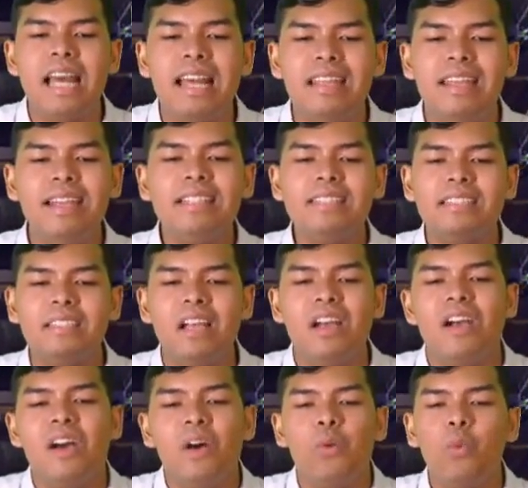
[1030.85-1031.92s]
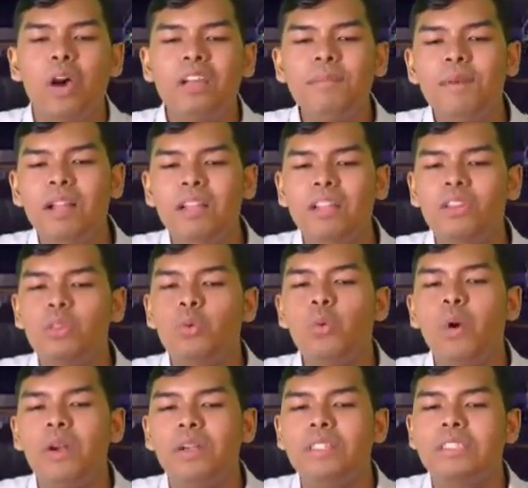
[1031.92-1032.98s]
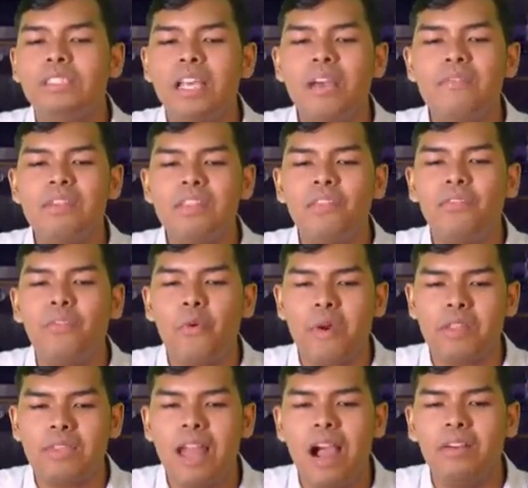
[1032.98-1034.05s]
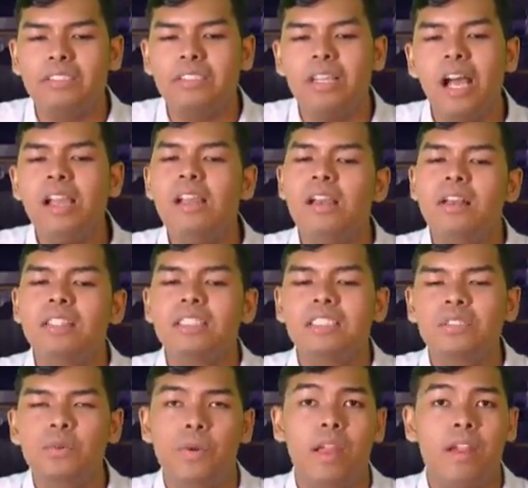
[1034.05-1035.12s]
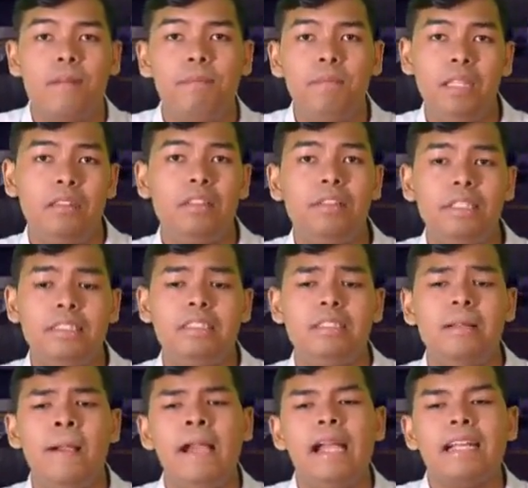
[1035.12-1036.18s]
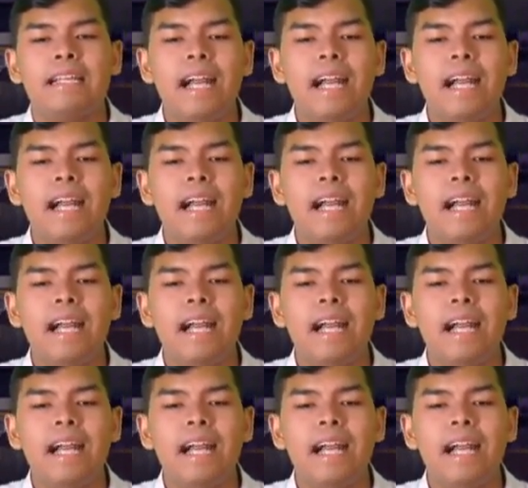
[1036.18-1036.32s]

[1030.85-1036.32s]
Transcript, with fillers: That is one million two hundred seventy-four thousand square meters.